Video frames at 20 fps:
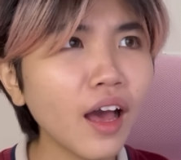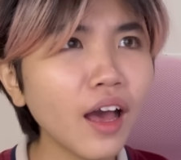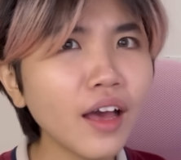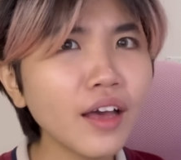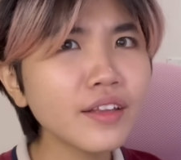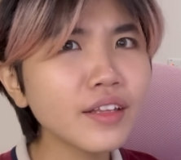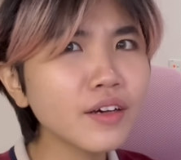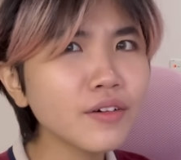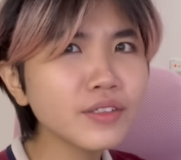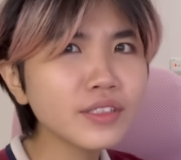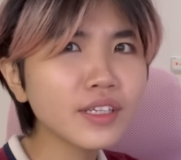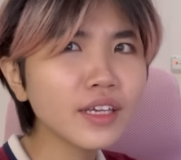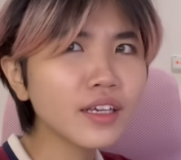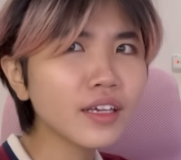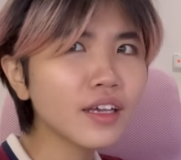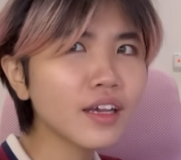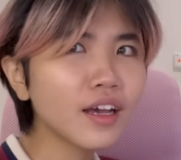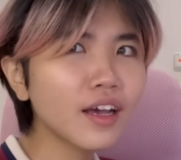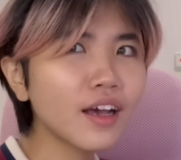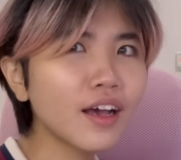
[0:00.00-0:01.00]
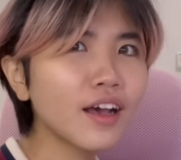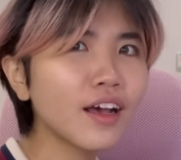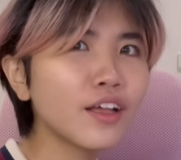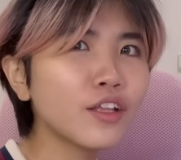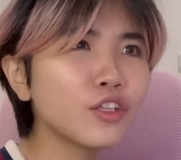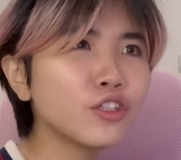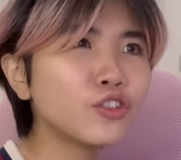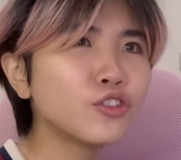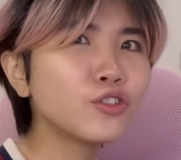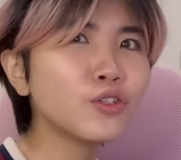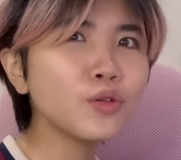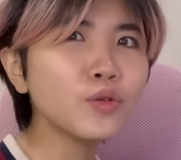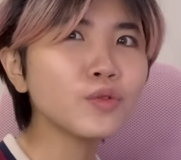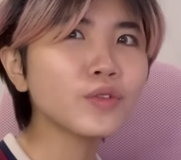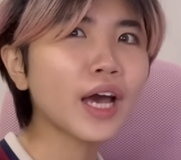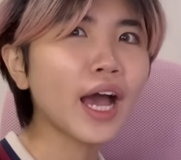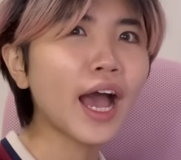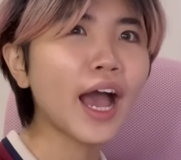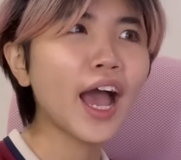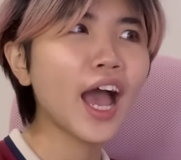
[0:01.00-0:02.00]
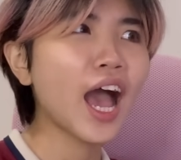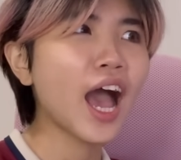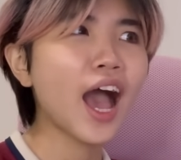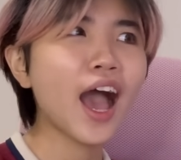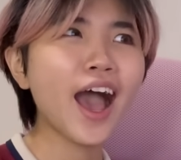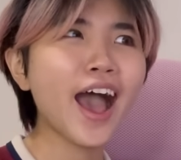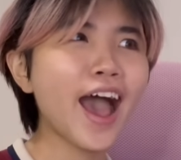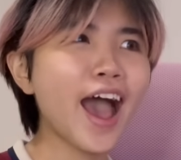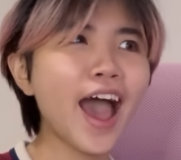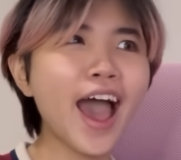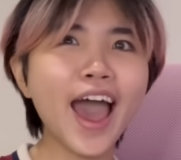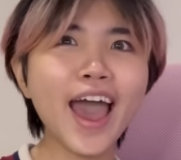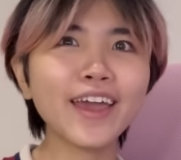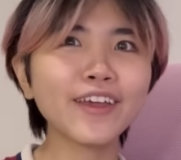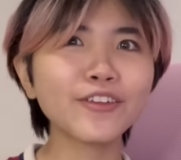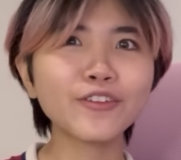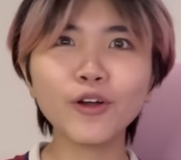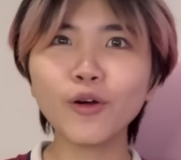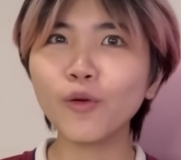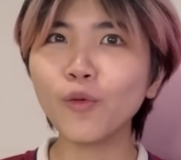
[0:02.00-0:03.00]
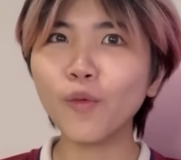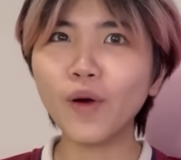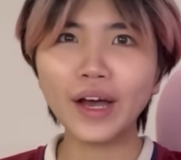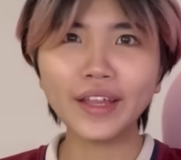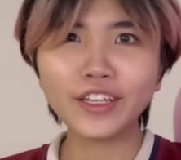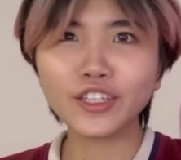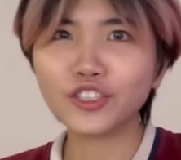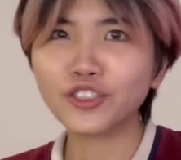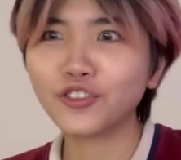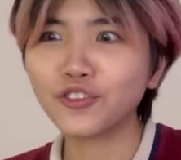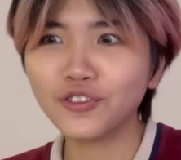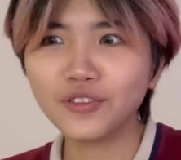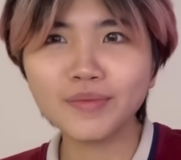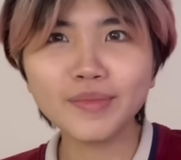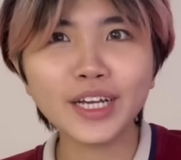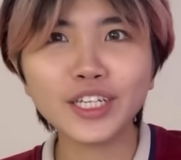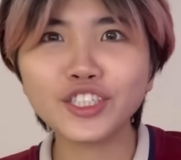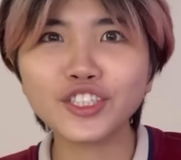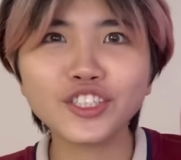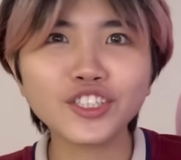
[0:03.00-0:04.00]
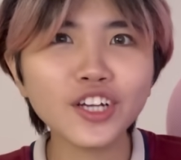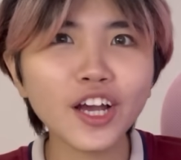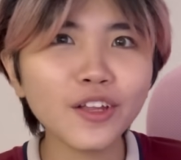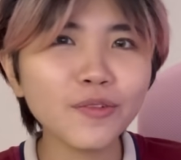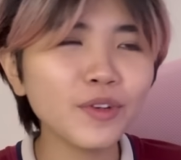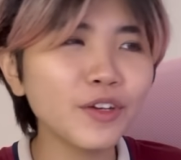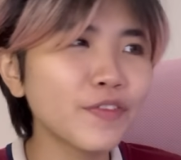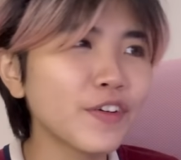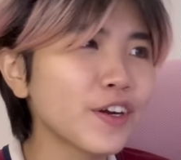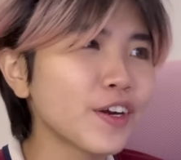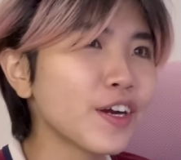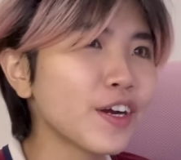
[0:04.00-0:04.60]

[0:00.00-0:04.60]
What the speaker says: And I was like, dude, I don't want to shoot my shot with her.